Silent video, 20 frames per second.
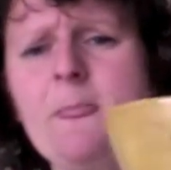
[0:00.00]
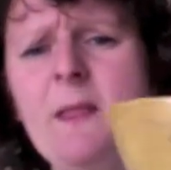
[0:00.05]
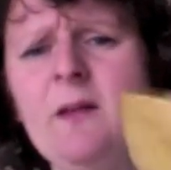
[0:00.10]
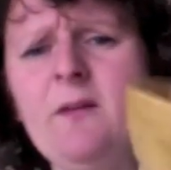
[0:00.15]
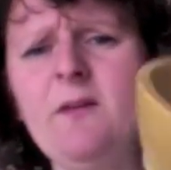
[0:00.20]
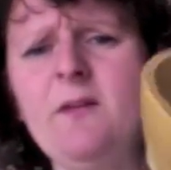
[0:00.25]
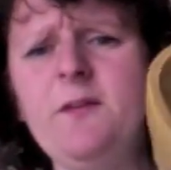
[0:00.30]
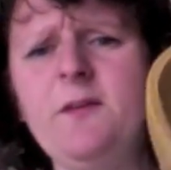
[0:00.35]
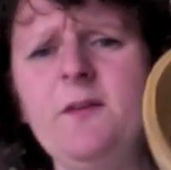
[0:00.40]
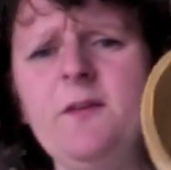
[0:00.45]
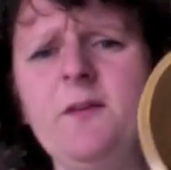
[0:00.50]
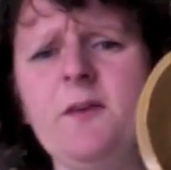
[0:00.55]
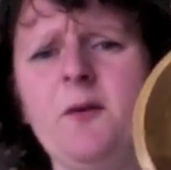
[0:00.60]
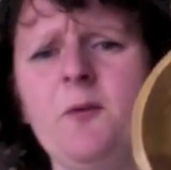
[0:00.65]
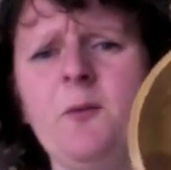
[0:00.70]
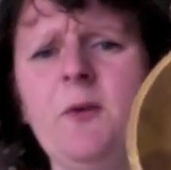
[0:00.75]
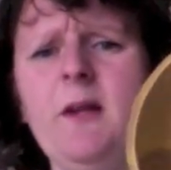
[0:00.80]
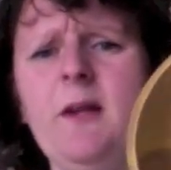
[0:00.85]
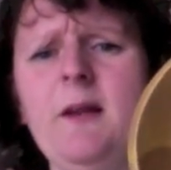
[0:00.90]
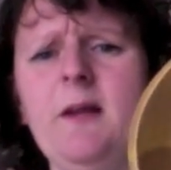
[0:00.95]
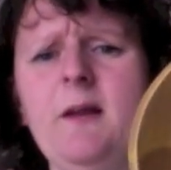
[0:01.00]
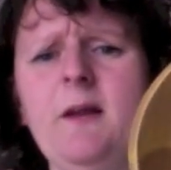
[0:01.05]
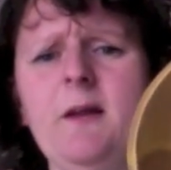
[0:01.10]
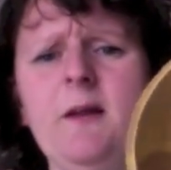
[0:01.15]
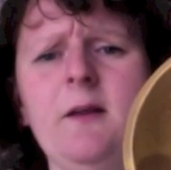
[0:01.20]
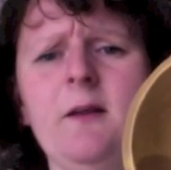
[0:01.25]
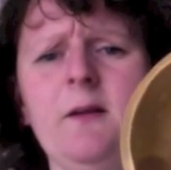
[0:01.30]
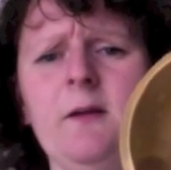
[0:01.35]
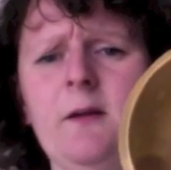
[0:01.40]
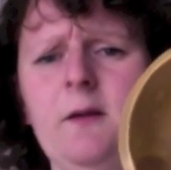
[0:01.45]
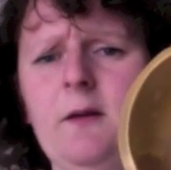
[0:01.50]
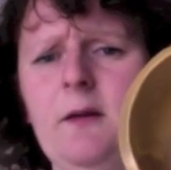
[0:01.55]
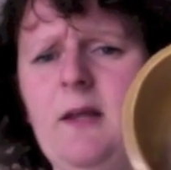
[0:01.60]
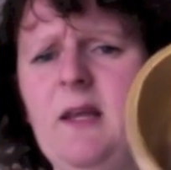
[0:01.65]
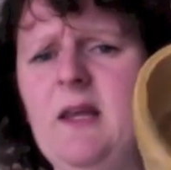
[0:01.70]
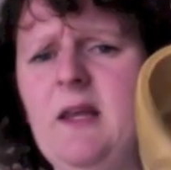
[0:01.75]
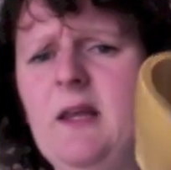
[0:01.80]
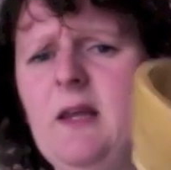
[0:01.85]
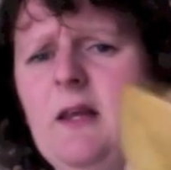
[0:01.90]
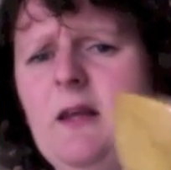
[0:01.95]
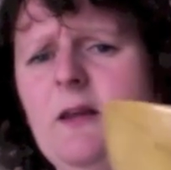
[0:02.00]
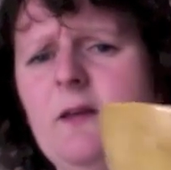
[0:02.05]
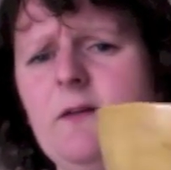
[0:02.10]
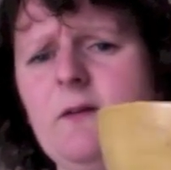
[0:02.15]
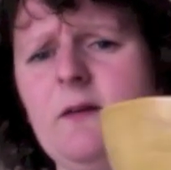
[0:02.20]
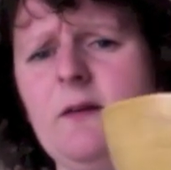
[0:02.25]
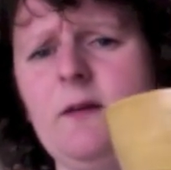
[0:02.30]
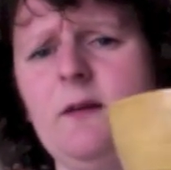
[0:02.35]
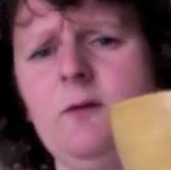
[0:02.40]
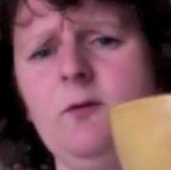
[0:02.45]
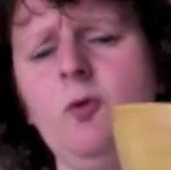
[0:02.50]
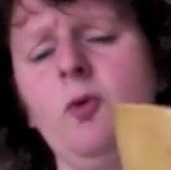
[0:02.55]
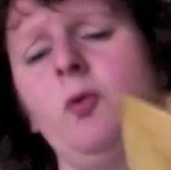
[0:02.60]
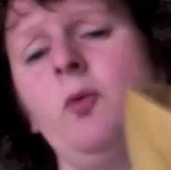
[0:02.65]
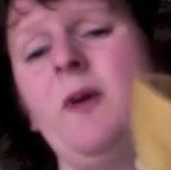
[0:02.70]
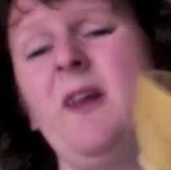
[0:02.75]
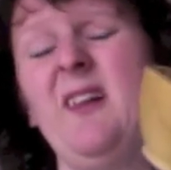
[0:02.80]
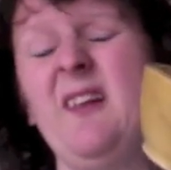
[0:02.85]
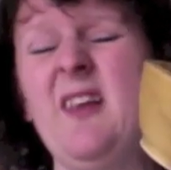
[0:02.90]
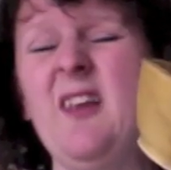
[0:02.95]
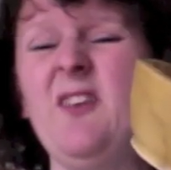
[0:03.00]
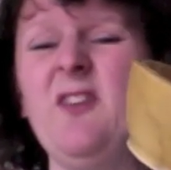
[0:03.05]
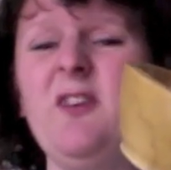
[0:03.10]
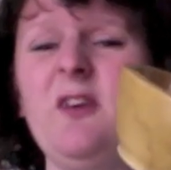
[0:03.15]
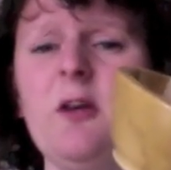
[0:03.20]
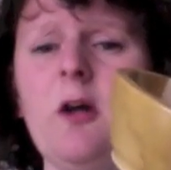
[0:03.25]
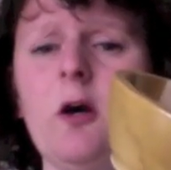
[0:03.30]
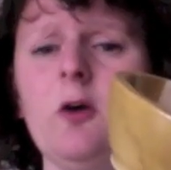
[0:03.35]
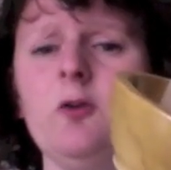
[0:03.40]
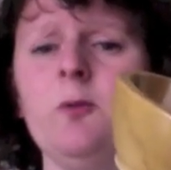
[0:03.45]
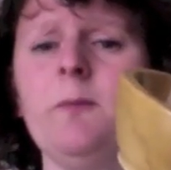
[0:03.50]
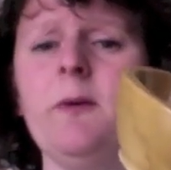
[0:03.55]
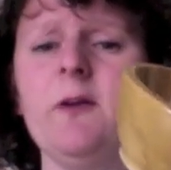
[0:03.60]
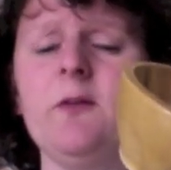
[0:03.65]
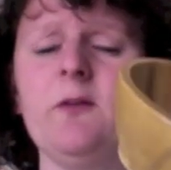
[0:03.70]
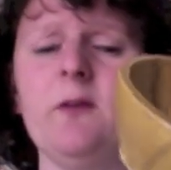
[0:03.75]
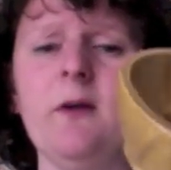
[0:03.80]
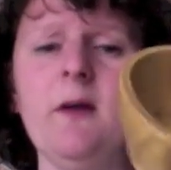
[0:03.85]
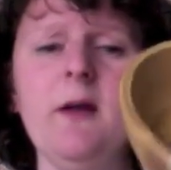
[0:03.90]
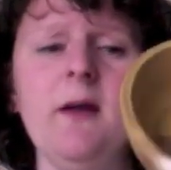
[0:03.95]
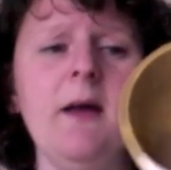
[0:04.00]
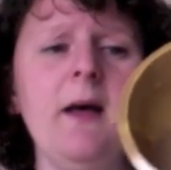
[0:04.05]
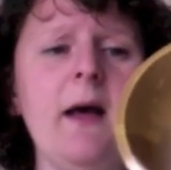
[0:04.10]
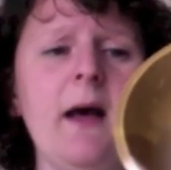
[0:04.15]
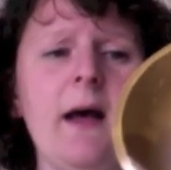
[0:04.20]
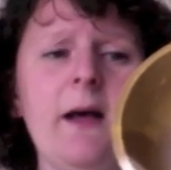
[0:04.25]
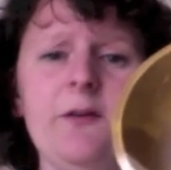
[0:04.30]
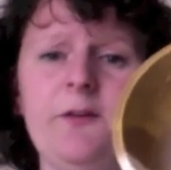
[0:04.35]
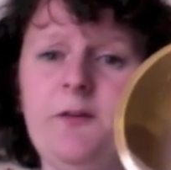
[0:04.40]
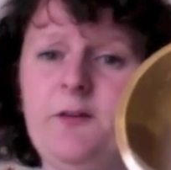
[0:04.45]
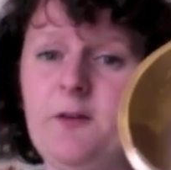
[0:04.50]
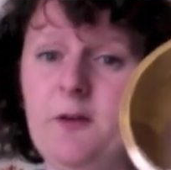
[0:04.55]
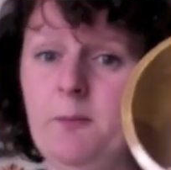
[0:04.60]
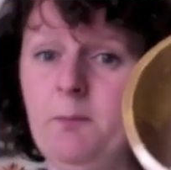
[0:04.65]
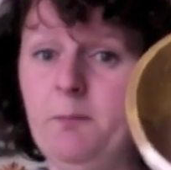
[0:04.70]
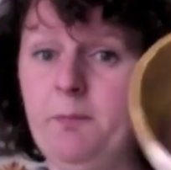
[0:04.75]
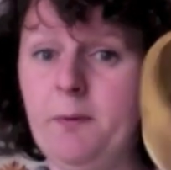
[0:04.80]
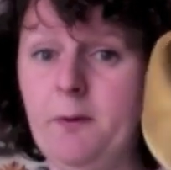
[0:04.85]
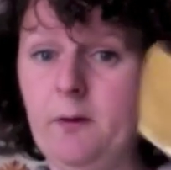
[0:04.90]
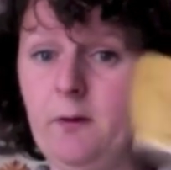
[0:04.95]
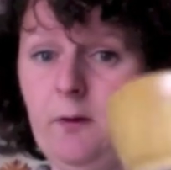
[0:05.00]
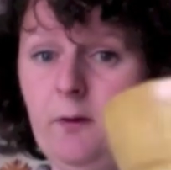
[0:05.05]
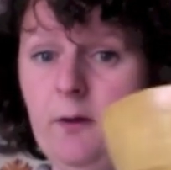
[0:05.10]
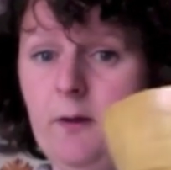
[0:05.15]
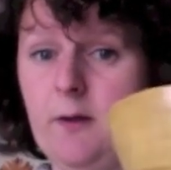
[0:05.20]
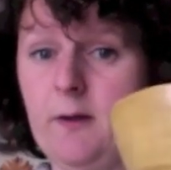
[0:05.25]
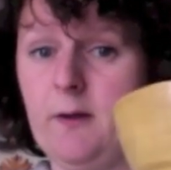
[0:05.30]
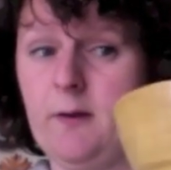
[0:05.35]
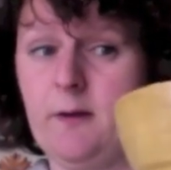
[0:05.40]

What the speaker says: This is a really easy, no, well, easy not, but a simple